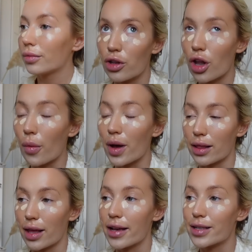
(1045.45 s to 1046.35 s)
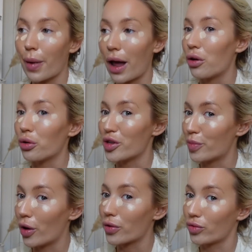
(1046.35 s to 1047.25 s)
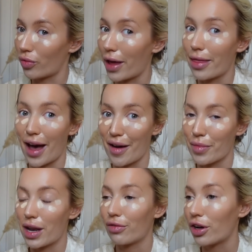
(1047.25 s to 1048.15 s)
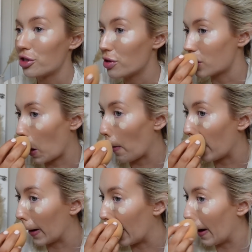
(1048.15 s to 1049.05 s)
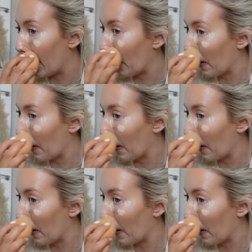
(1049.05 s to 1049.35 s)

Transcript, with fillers: knowing that it's Pandora's box right there. And if I choose to open it,